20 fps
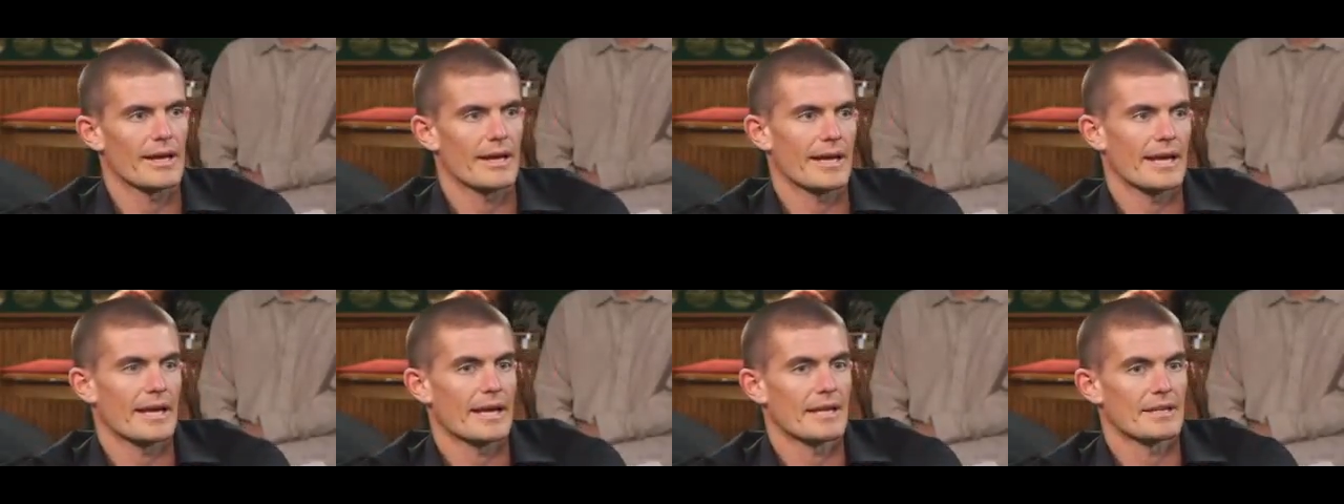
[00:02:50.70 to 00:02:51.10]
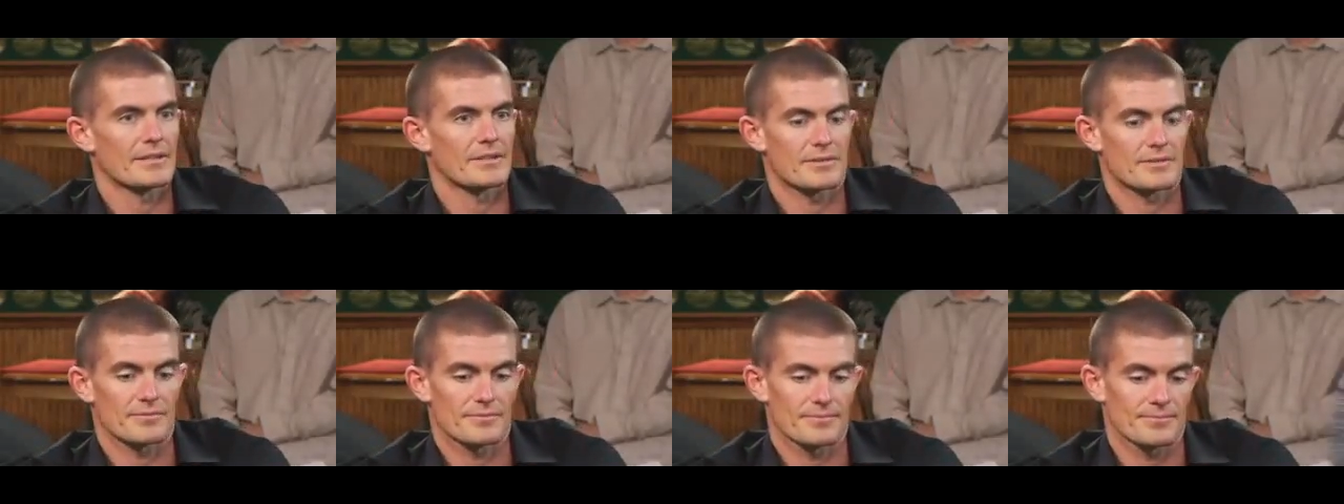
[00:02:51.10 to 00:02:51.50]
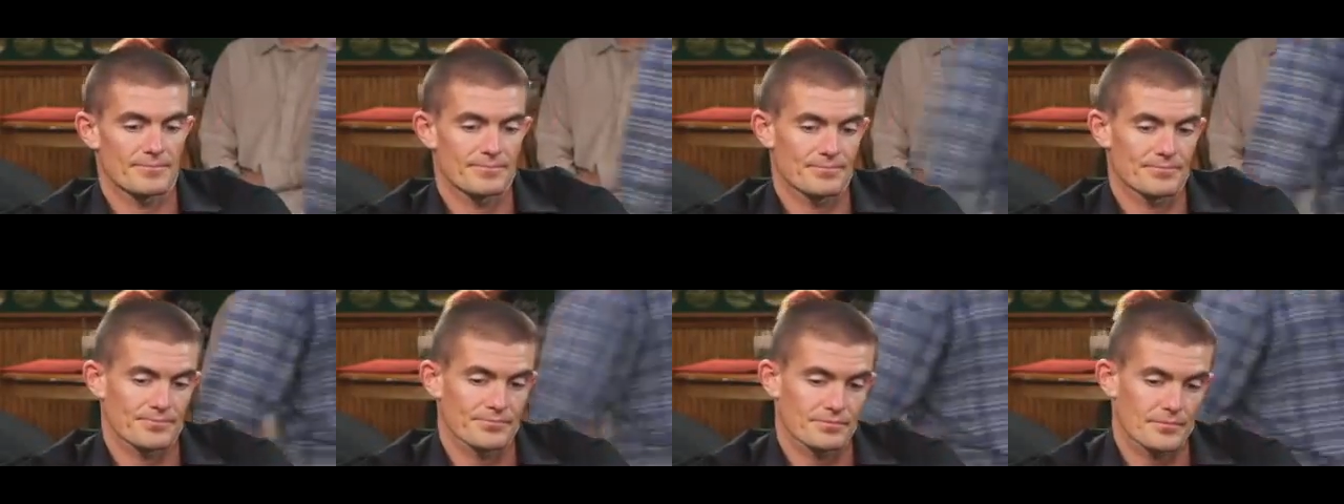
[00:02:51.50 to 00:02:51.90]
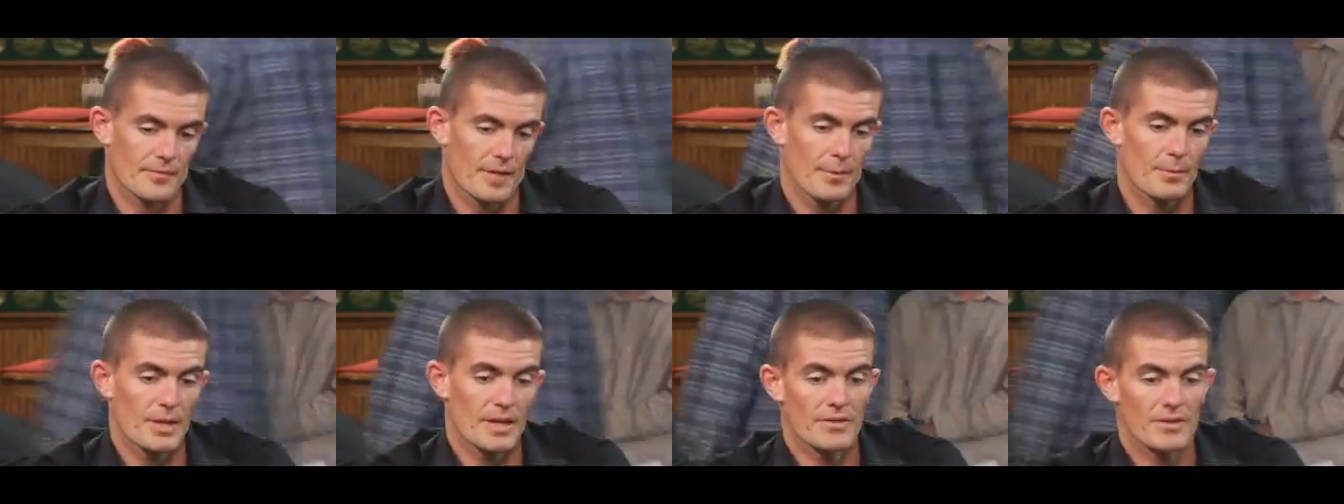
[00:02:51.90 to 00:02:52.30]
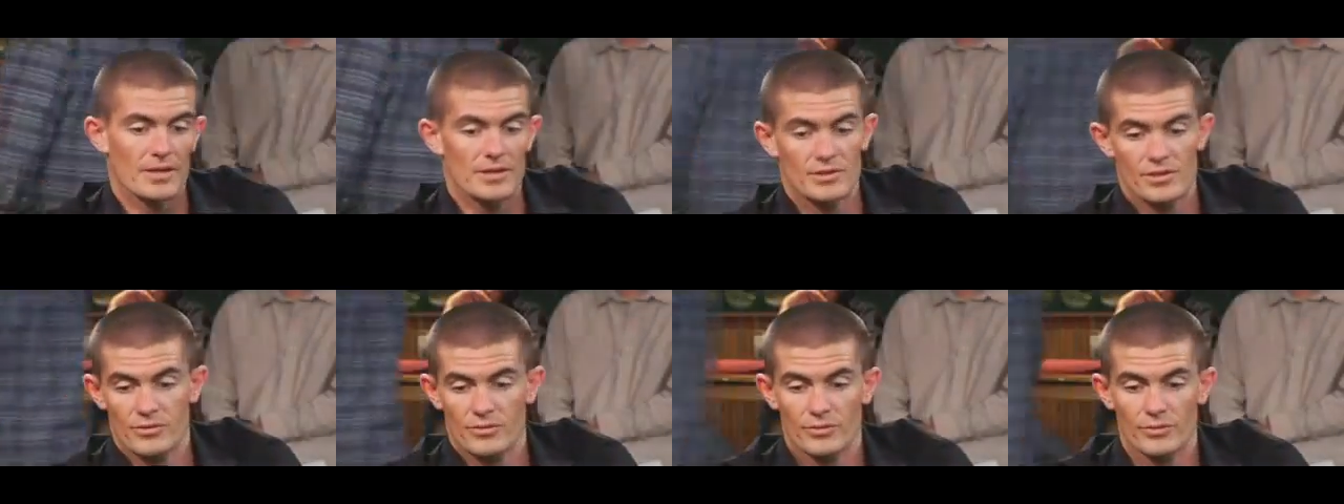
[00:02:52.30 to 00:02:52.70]
And, I mean,
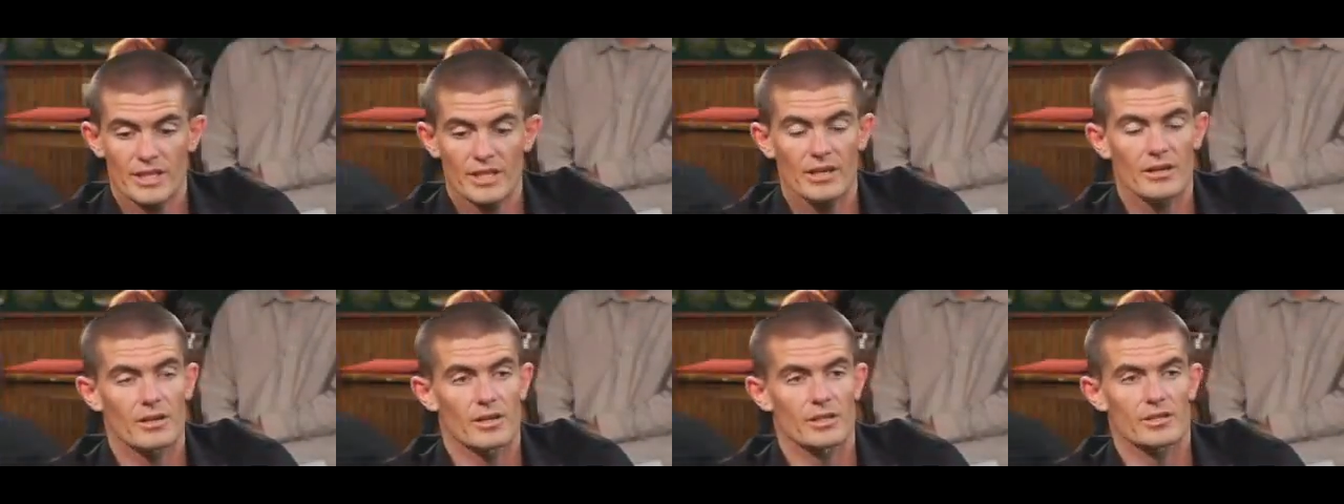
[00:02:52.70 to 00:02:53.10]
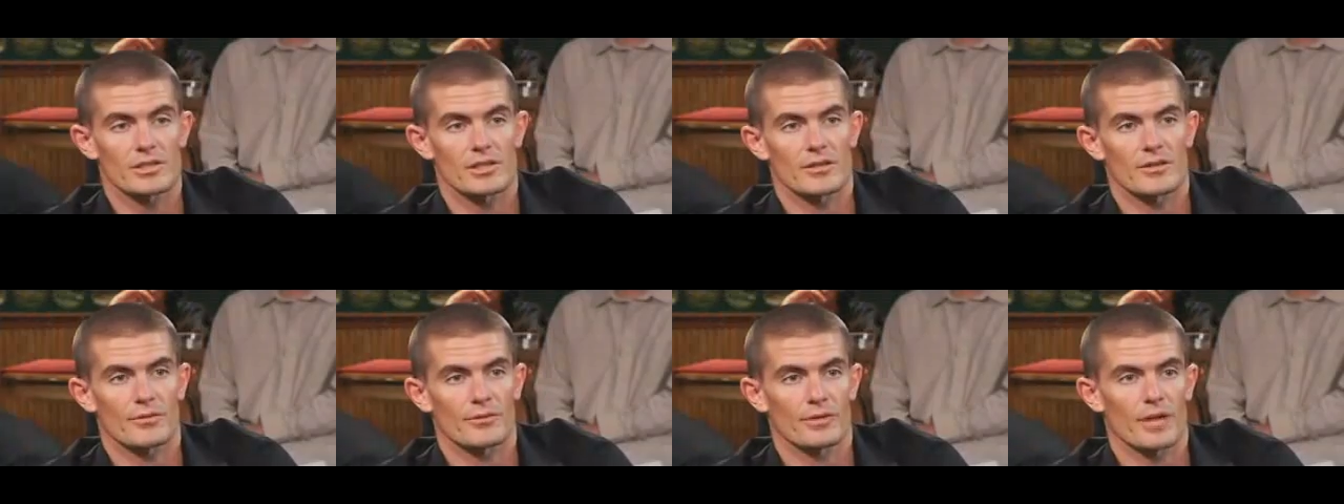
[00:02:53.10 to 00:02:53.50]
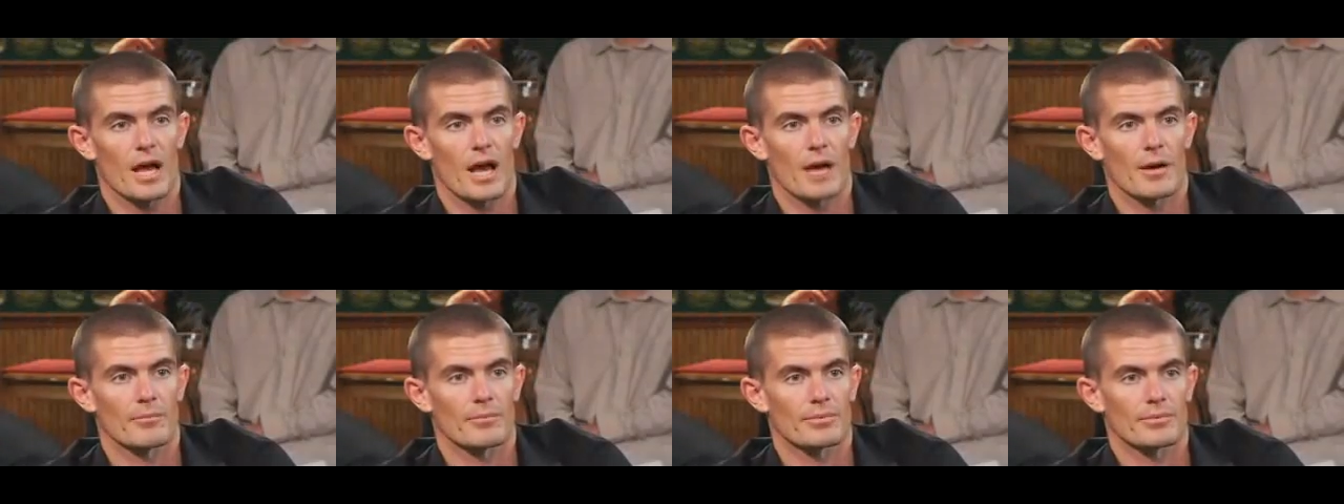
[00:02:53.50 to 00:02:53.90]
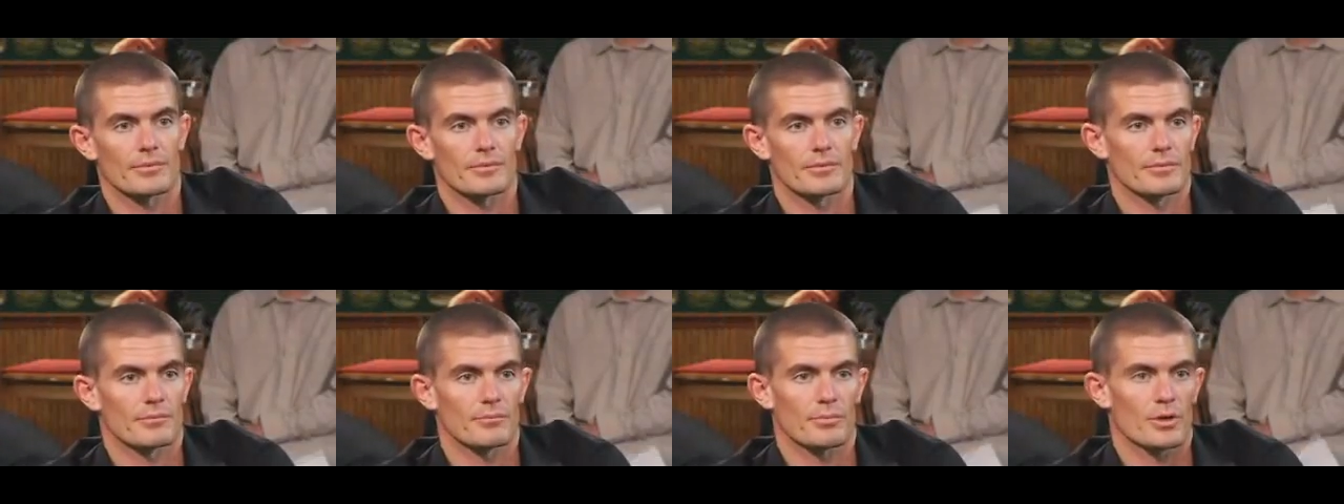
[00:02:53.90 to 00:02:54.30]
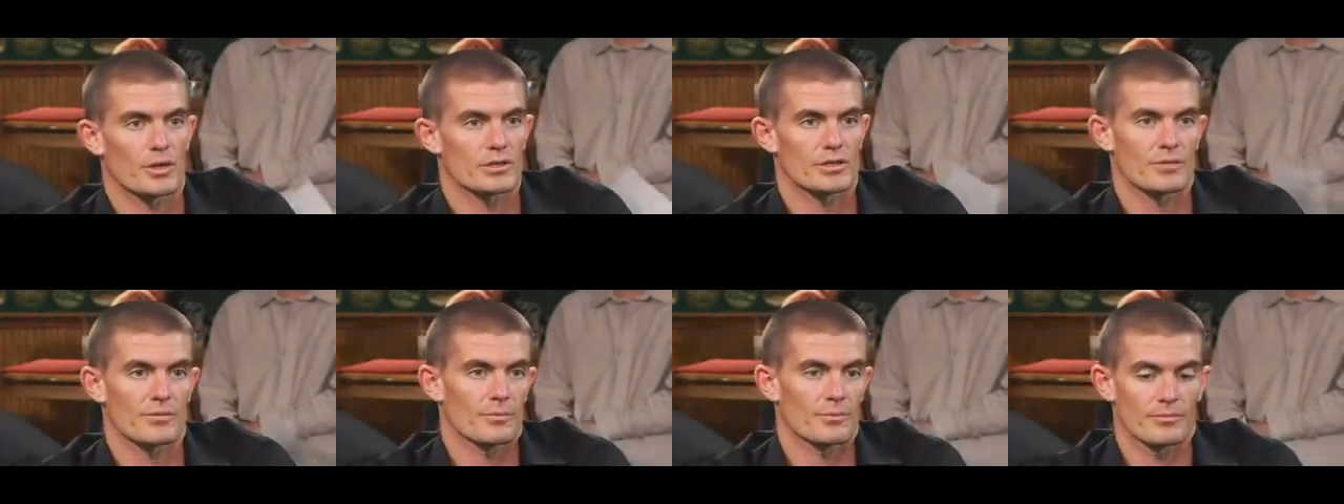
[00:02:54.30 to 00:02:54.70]
there's three cards on the flop,
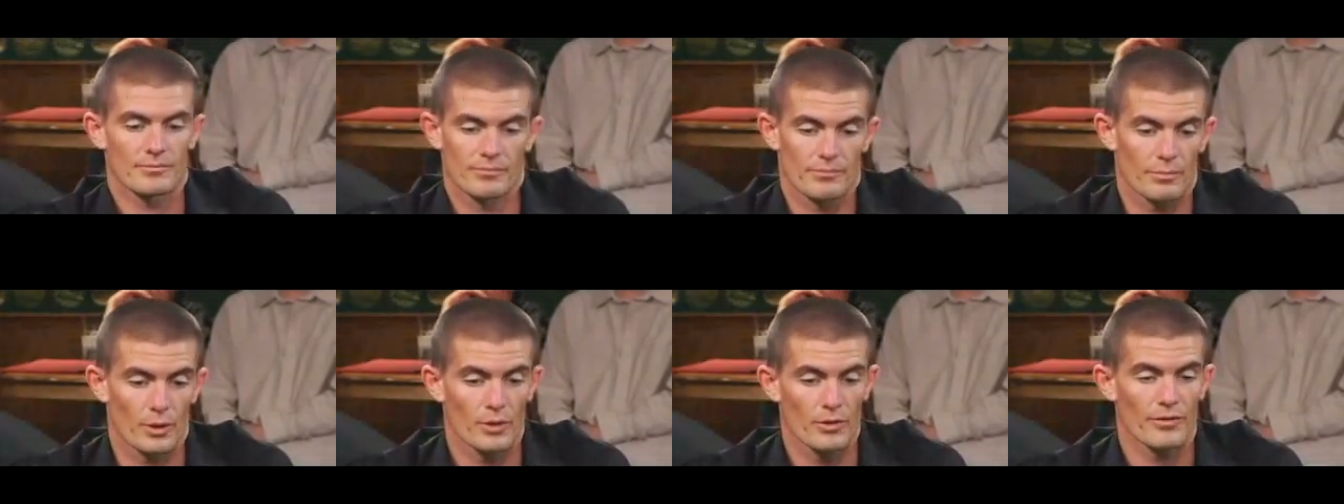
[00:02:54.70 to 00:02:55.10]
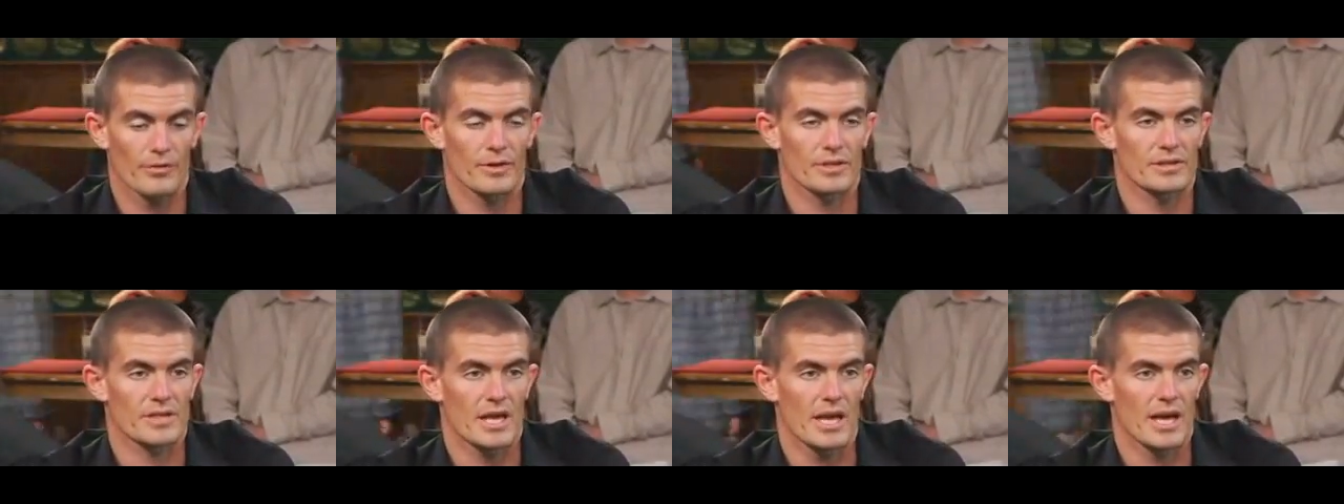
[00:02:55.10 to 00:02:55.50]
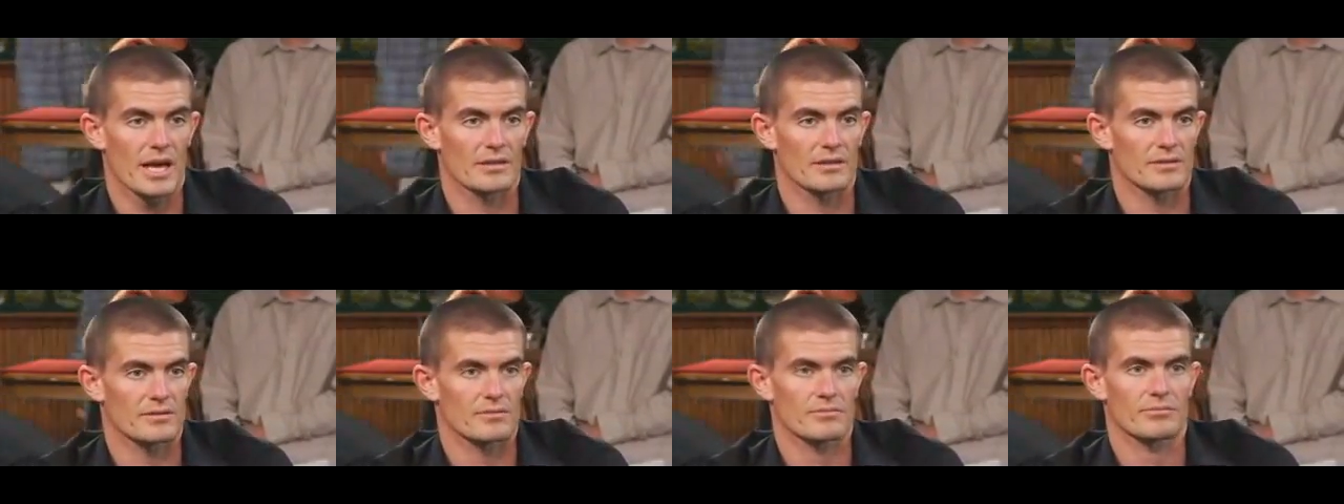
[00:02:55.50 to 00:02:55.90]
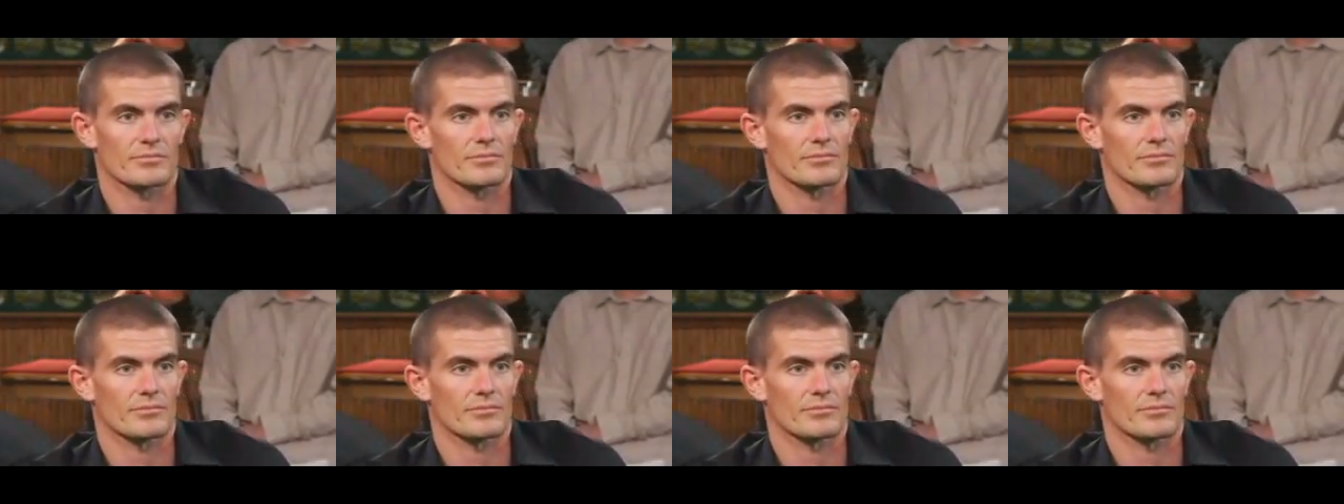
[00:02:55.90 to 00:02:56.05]
cards of both of us hands.